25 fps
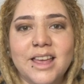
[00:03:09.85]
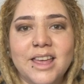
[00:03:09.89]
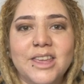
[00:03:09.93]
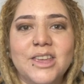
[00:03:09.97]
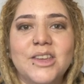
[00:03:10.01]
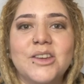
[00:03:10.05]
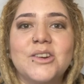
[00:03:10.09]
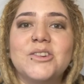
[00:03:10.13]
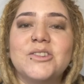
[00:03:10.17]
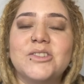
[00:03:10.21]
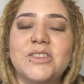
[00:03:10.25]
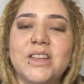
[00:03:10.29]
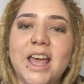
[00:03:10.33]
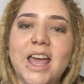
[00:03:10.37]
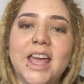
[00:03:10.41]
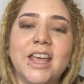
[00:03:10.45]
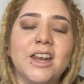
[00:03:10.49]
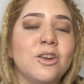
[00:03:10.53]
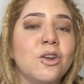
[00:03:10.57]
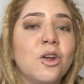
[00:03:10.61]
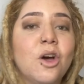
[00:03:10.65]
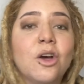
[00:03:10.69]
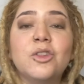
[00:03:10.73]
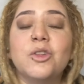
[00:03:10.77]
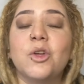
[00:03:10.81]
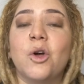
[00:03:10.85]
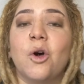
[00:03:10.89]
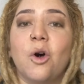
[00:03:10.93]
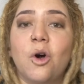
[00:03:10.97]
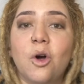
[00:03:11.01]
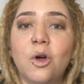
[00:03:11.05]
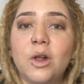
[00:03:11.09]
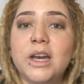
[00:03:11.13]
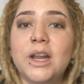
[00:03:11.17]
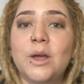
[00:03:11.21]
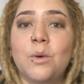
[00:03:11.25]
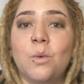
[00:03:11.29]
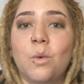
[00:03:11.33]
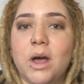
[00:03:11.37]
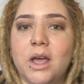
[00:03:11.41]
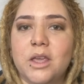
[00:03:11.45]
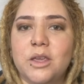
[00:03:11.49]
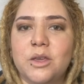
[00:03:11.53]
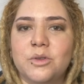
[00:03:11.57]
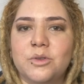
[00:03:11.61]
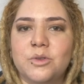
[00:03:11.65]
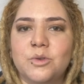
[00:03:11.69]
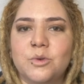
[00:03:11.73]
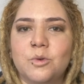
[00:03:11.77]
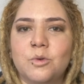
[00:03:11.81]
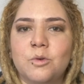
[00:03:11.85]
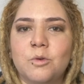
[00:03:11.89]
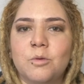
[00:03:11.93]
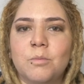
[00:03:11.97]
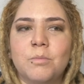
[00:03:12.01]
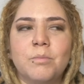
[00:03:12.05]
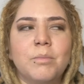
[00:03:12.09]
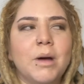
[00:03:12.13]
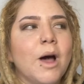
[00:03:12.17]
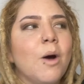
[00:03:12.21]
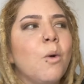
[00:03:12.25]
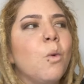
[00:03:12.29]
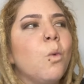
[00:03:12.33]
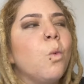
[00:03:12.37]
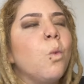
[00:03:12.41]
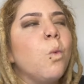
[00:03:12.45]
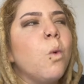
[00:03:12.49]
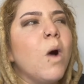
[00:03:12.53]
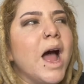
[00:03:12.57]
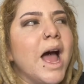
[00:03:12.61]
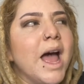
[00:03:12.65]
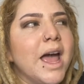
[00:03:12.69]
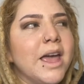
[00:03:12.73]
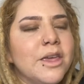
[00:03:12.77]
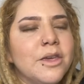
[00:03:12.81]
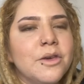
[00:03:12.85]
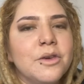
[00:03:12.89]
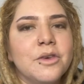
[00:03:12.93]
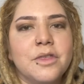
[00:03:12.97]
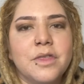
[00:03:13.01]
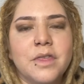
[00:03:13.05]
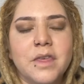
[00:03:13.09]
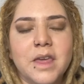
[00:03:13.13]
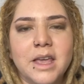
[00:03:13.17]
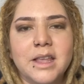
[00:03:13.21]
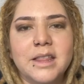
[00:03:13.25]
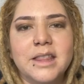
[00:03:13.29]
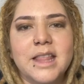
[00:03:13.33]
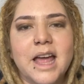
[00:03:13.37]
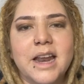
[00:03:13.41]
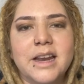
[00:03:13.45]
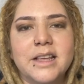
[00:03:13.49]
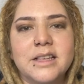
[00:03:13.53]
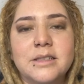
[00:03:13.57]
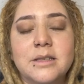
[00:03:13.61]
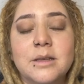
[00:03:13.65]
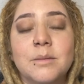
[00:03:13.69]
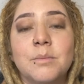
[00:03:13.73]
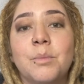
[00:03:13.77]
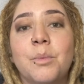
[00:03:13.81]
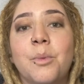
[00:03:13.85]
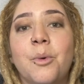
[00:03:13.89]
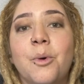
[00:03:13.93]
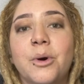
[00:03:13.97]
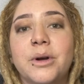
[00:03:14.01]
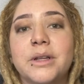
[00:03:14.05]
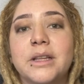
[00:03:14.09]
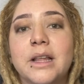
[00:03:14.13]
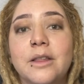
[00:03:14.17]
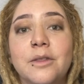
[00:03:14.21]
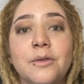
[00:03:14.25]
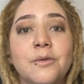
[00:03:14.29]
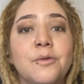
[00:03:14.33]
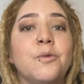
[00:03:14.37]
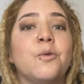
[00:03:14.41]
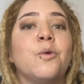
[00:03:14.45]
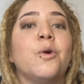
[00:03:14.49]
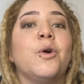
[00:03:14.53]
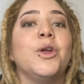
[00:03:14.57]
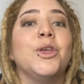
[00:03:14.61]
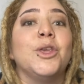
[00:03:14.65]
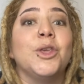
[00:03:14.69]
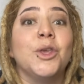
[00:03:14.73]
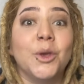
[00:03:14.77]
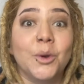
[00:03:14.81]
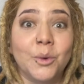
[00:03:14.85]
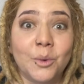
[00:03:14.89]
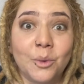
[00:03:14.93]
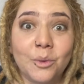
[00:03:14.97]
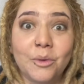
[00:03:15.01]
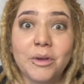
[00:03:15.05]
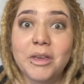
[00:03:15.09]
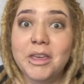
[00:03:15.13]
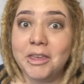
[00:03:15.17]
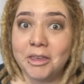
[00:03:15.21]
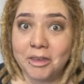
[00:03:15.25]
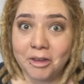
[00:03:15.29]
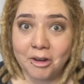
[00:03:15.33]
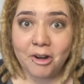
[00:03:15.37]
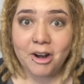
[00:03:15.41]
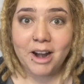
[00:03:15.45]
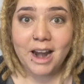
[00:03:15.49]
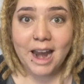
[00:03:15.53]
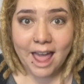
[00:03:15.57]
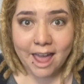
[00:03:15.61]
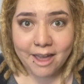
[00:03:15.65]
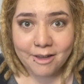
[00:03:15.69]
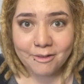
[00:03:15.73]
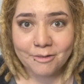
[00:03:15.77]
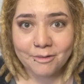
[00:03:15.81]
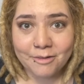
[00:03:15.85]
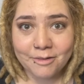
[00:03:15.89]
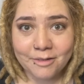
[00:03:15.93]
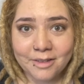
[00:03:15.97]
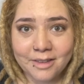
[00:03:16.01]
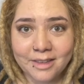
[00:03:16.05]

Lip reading: You're saying not only what you do, but why you think that is important for you in your life.